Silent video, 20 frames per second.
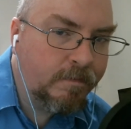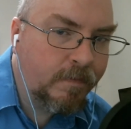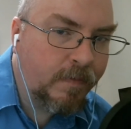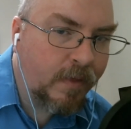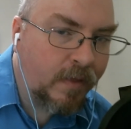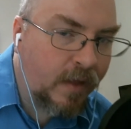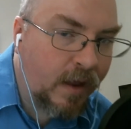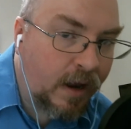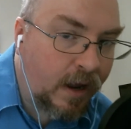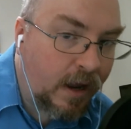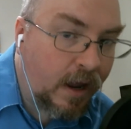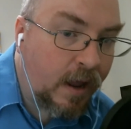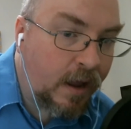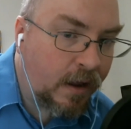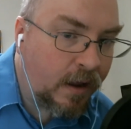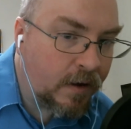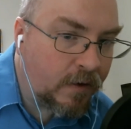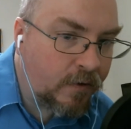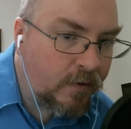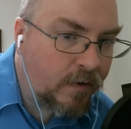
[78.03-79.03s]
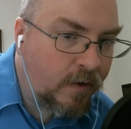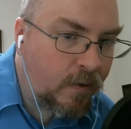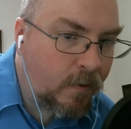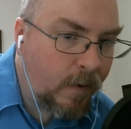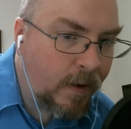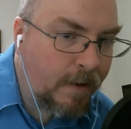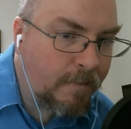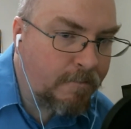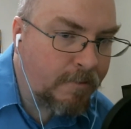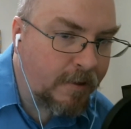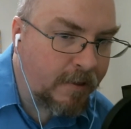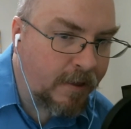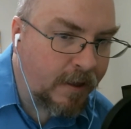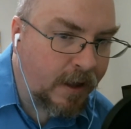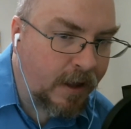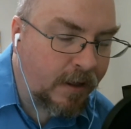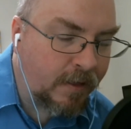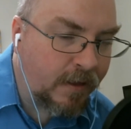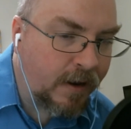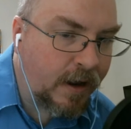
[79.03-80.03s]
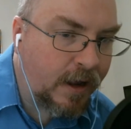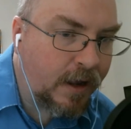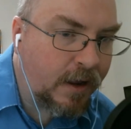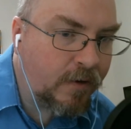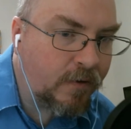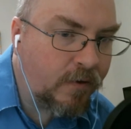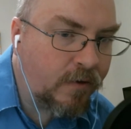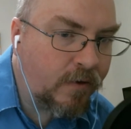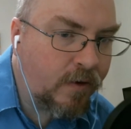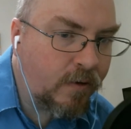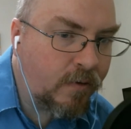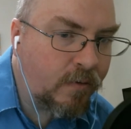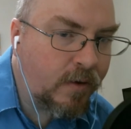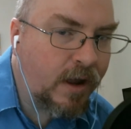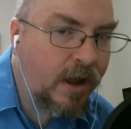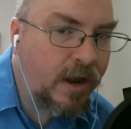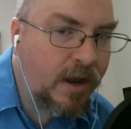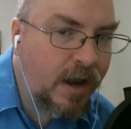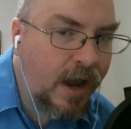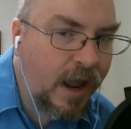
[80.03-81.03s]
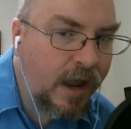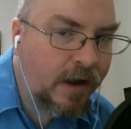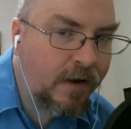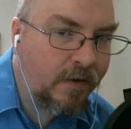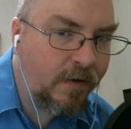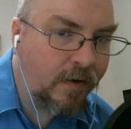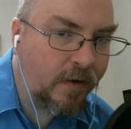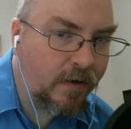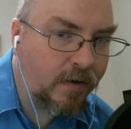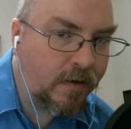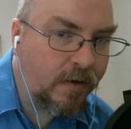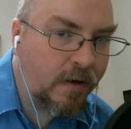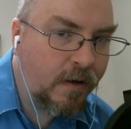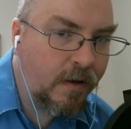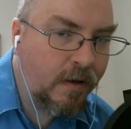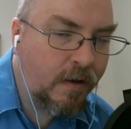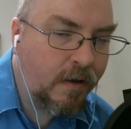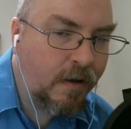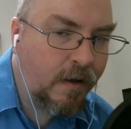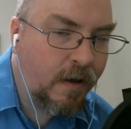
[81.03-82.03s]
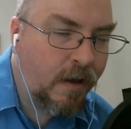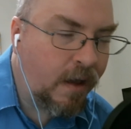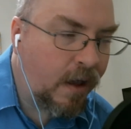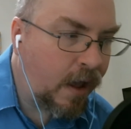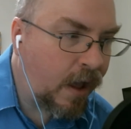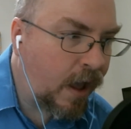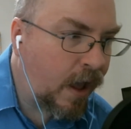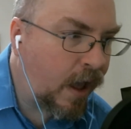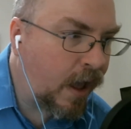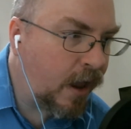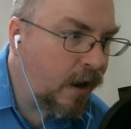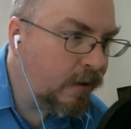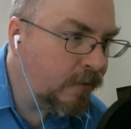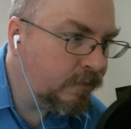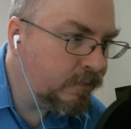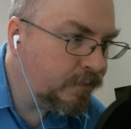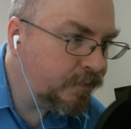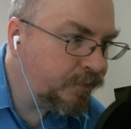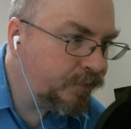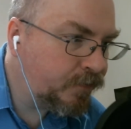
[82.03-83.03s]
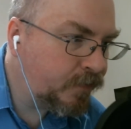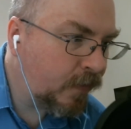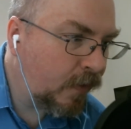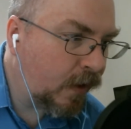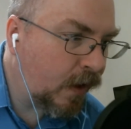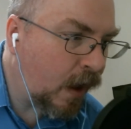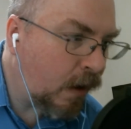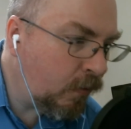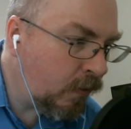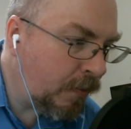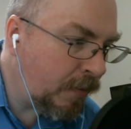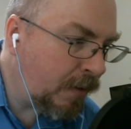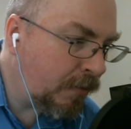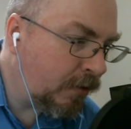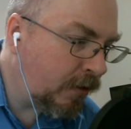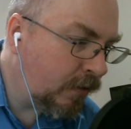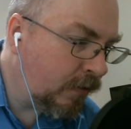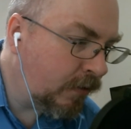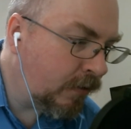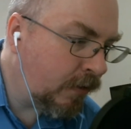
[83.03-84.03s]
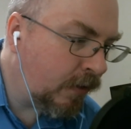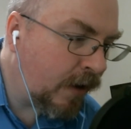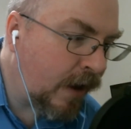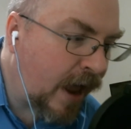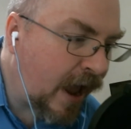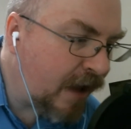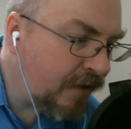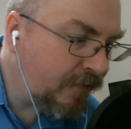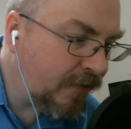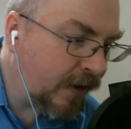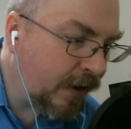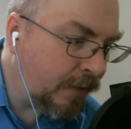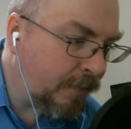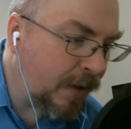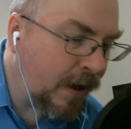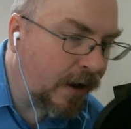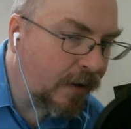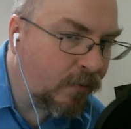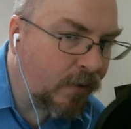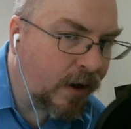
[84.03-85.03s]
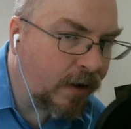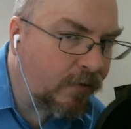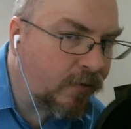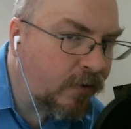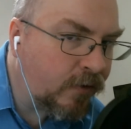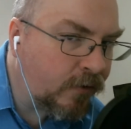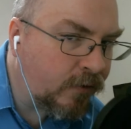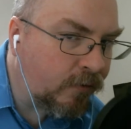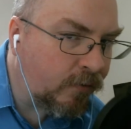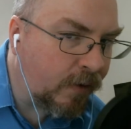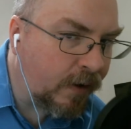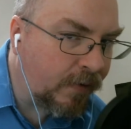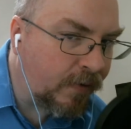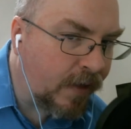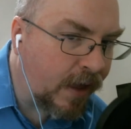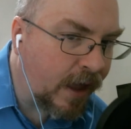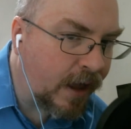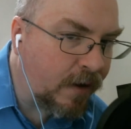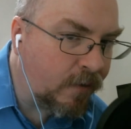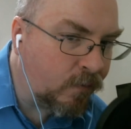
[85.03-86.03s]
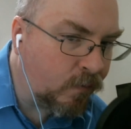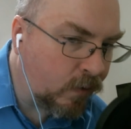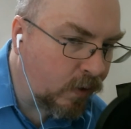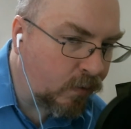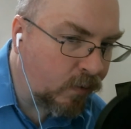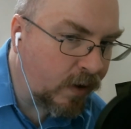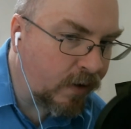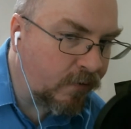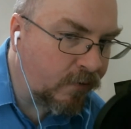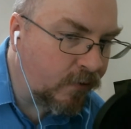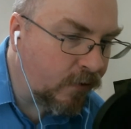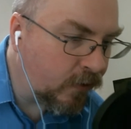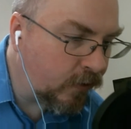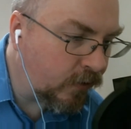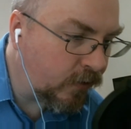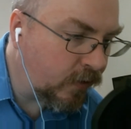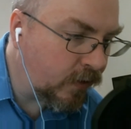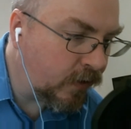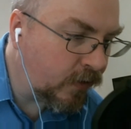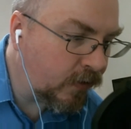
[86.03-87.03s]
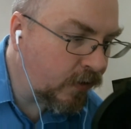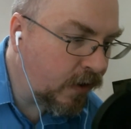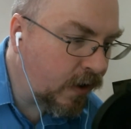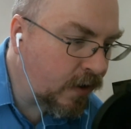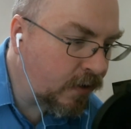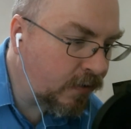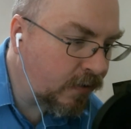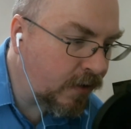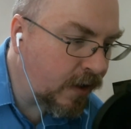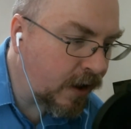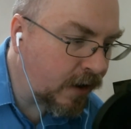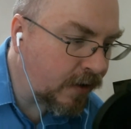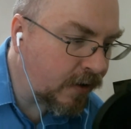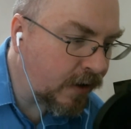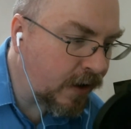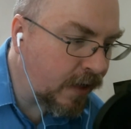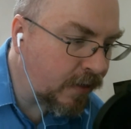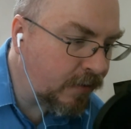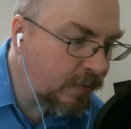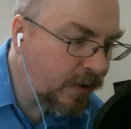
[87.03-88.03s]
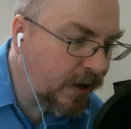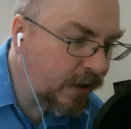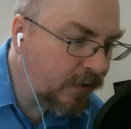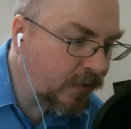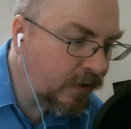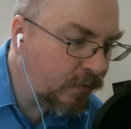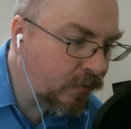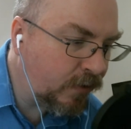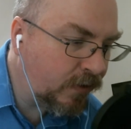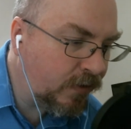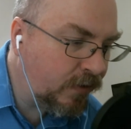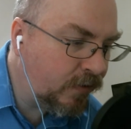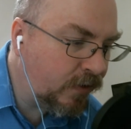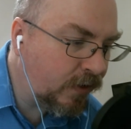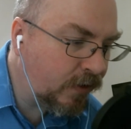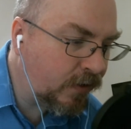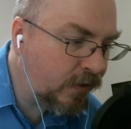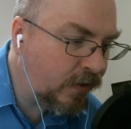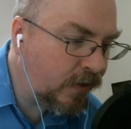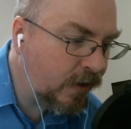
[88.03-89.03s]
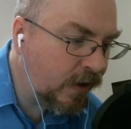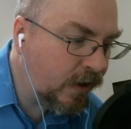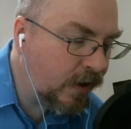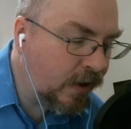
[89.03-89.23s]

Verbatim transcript: that he can show empathy, that he can show connection. And I remember laughing about it when I first read that and when we first discussed that together because it was just